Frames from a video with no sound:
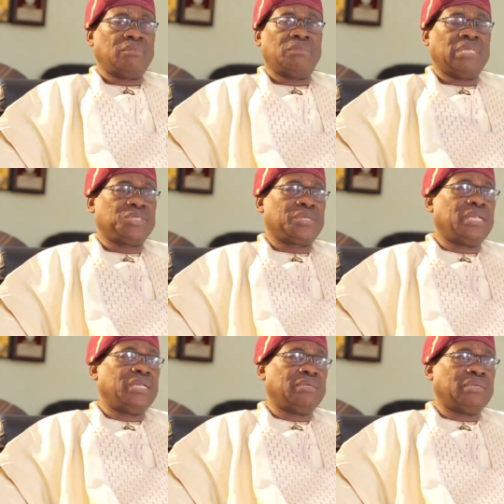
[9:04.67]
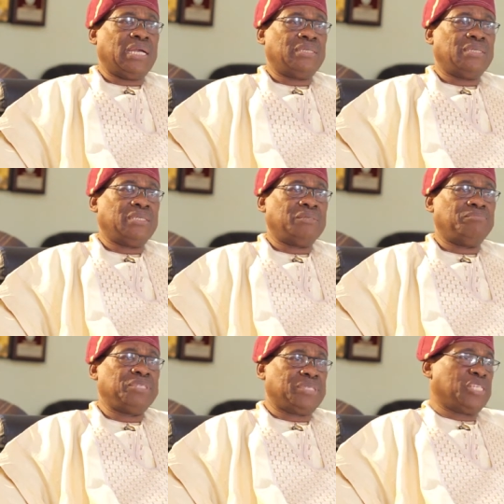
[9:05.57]
naturally I did a
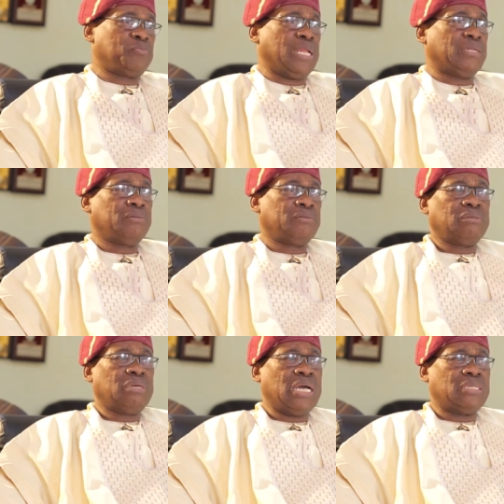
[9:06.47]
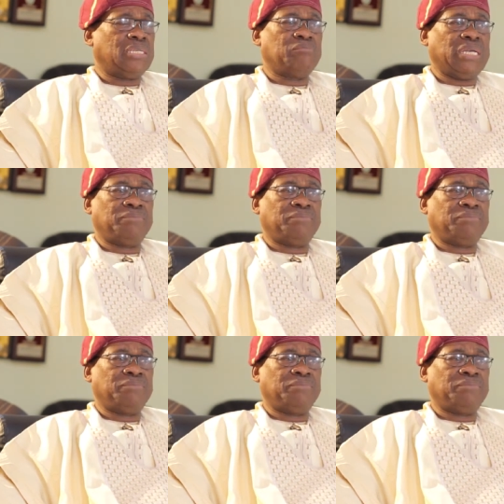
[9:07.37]
business plan. And in my